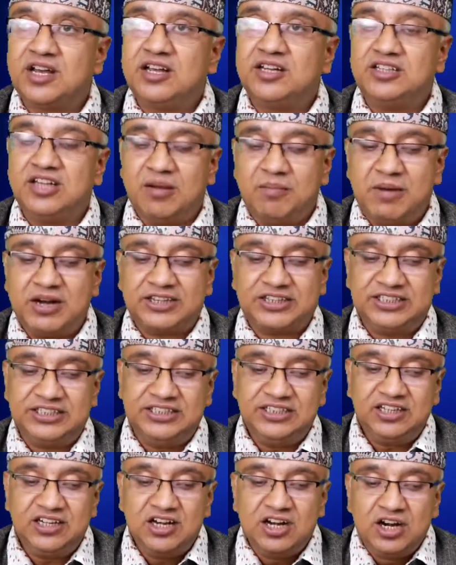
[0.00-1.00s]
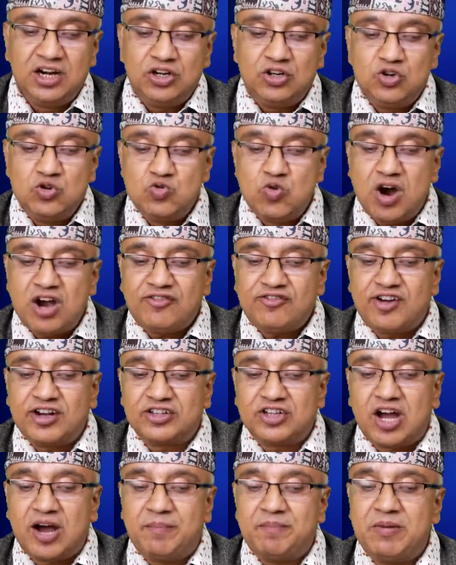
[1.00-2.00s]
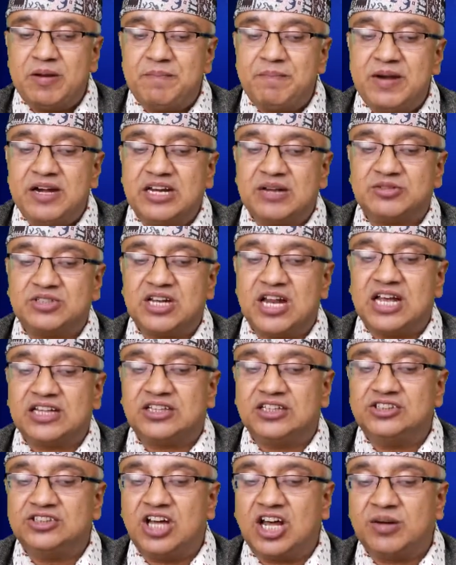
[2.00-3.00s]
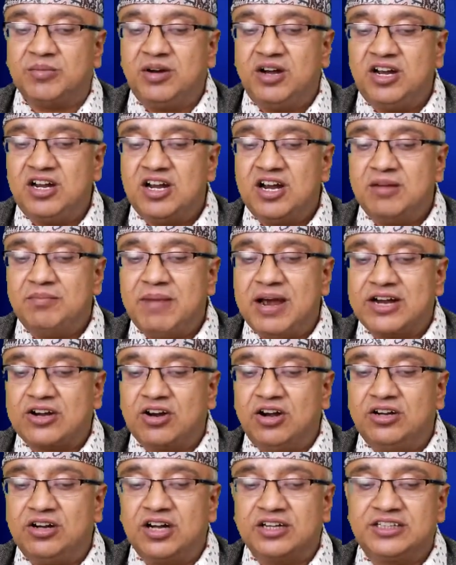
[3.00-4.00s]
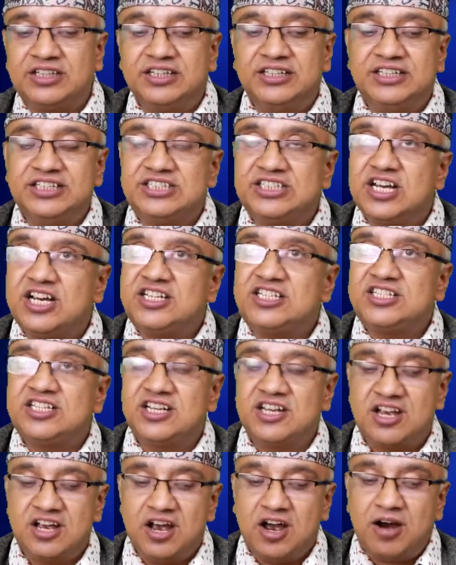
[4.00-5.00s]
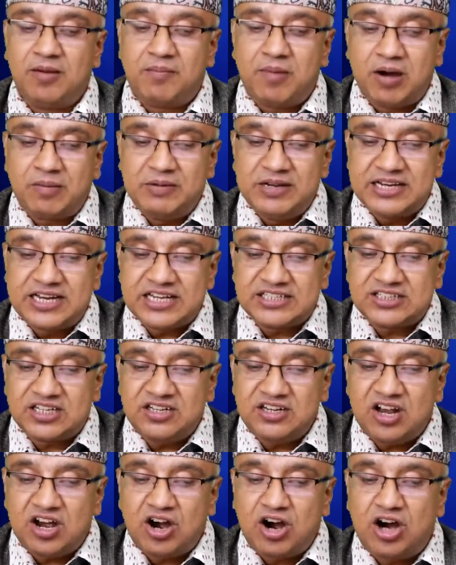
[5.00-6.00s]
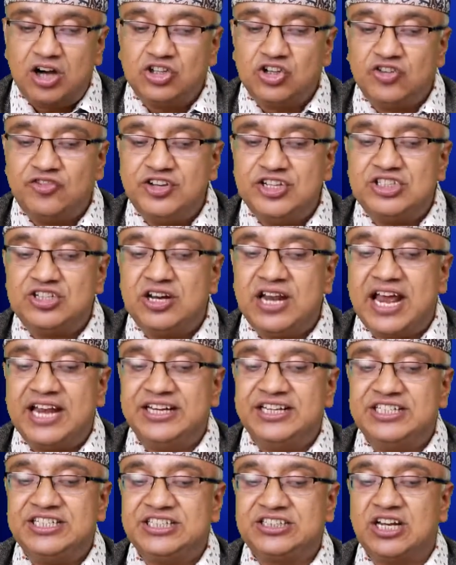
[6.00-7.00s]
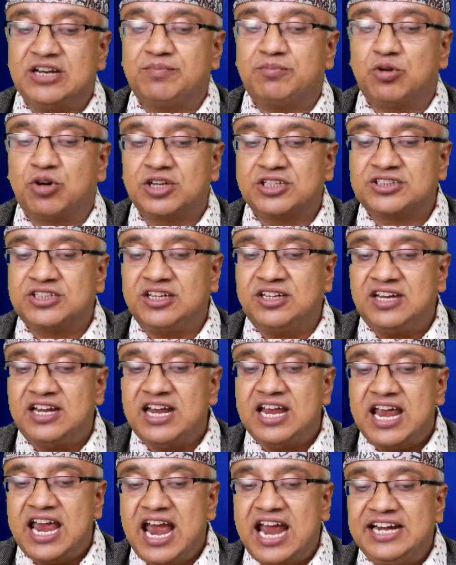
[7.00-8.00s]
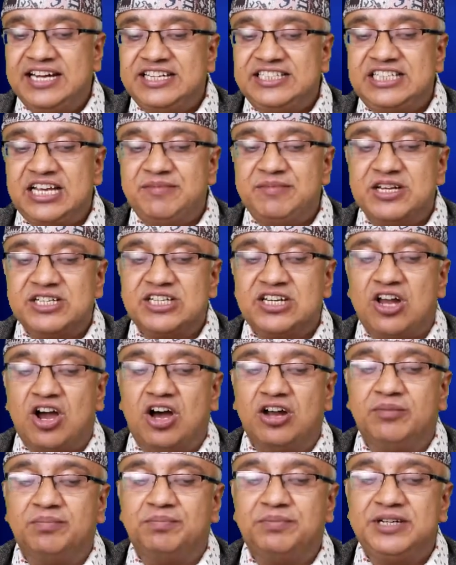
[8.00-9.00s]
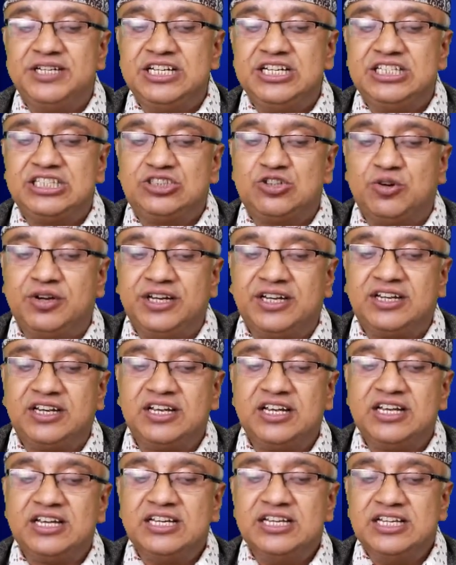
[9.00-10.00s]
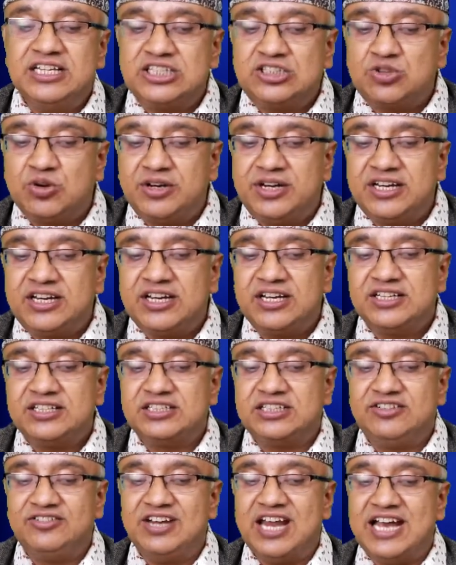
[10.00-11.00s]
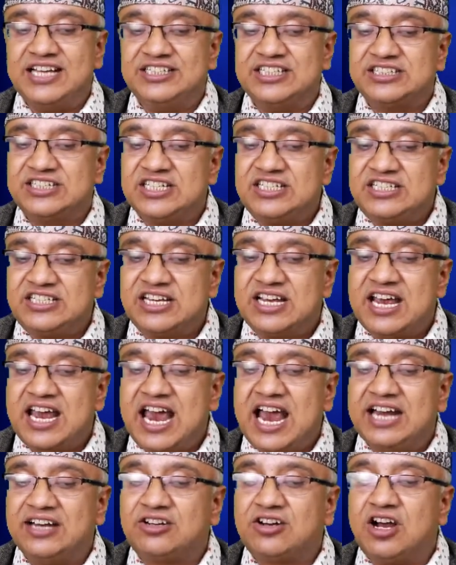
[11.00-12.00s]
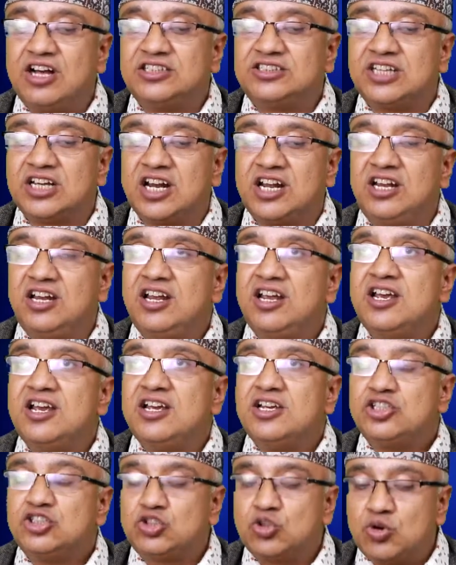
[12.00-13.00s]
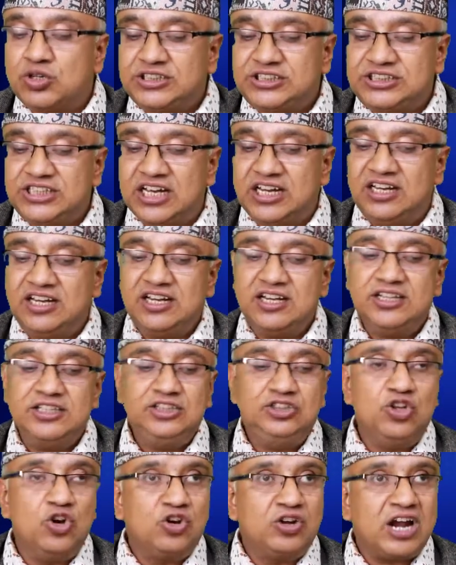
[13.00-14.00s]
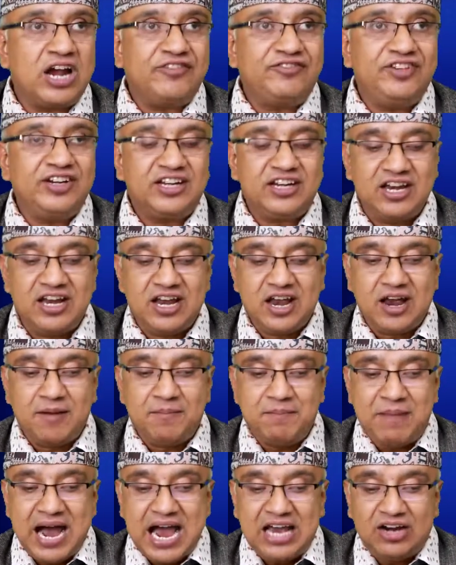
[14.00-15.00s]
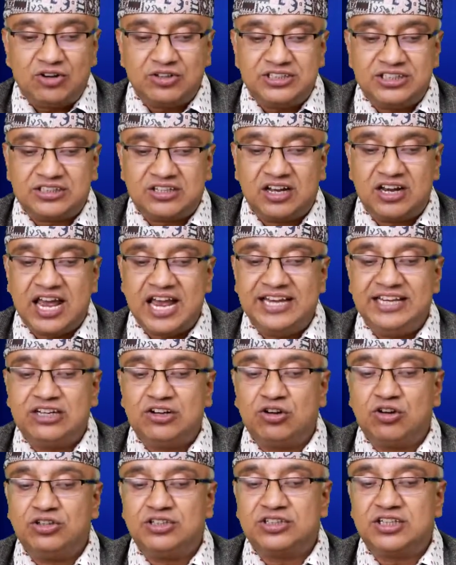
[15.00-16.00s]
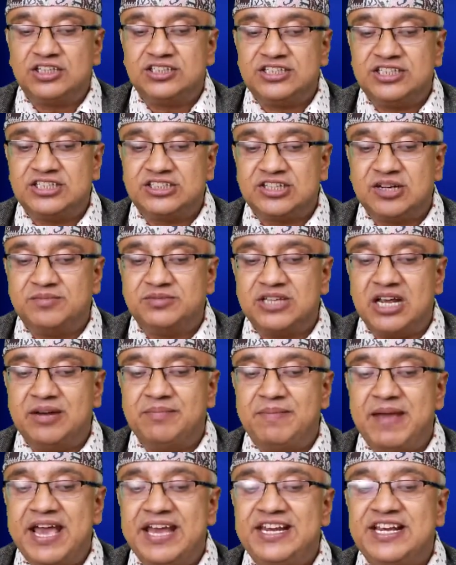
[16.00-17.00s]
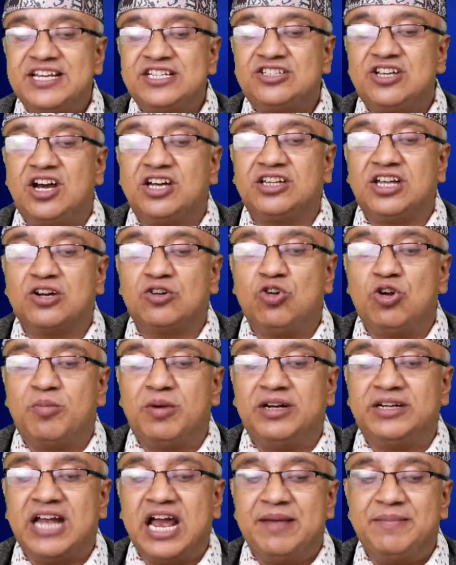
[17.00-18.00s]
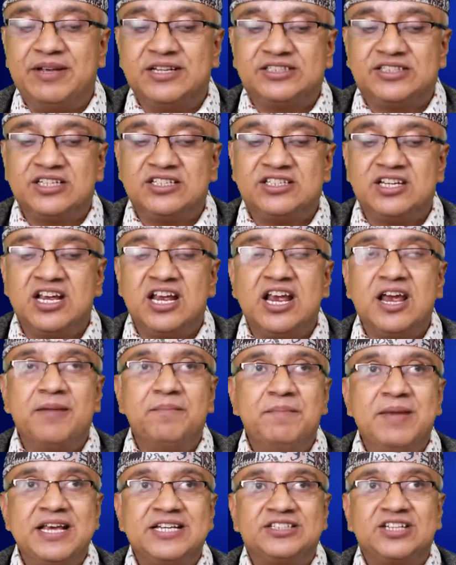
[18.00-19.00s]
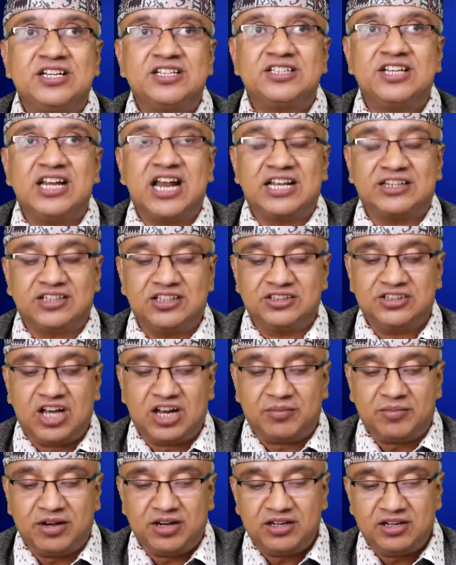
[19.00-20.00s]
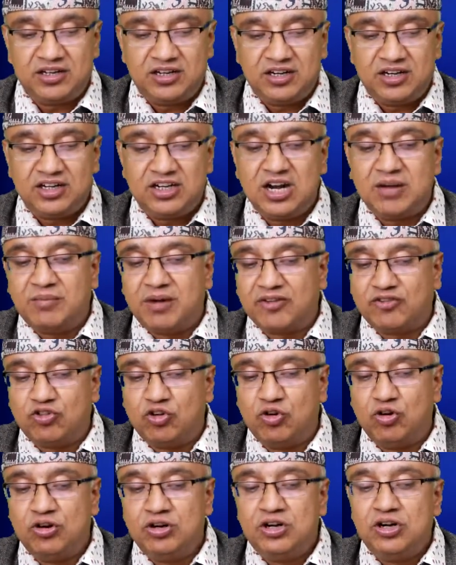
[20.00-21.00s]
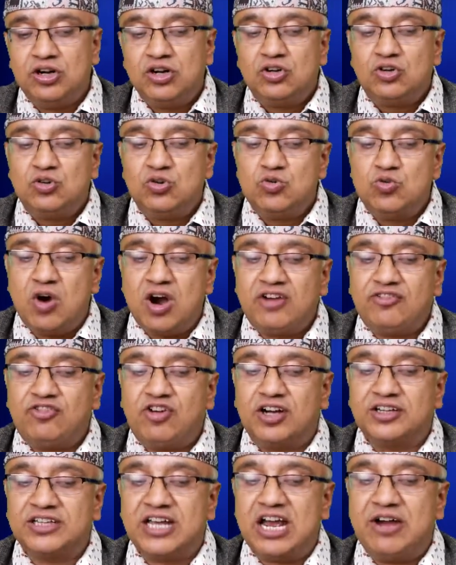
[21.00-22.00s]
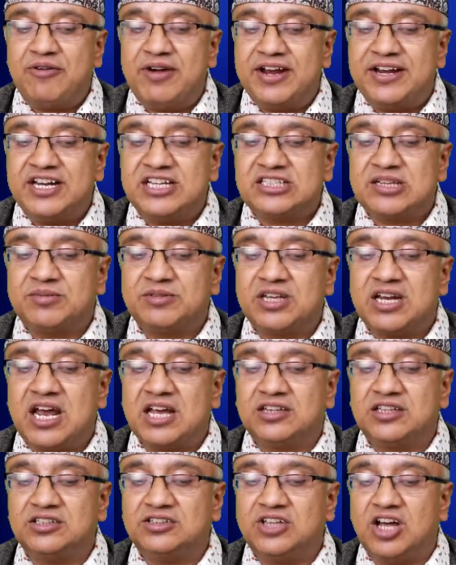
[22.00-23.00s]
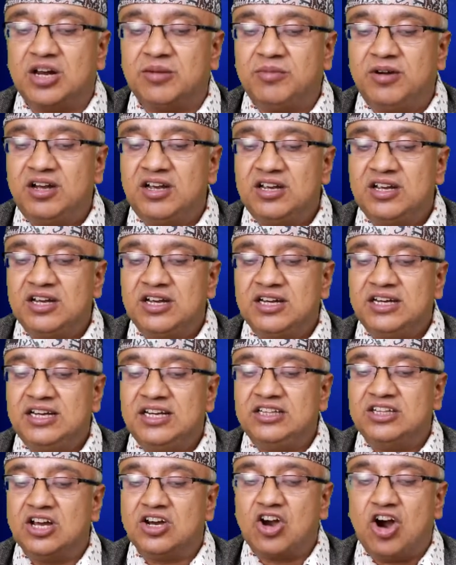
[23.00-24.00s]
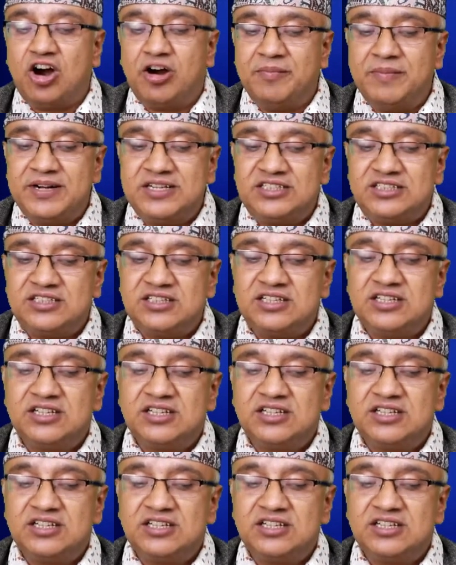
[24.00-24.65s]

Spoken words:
Number three, to work for the upliftment of Sanatan Dharma by conducting research, publication, audiovisual and digital production, and dissemination on prehistoric, historic civilizations and cultural, social, geographic, biological and ecological systems and various other global dimensions based on Sanatan Dharma. Number four, to work for the awareness of Sanatan Dharma in the governments,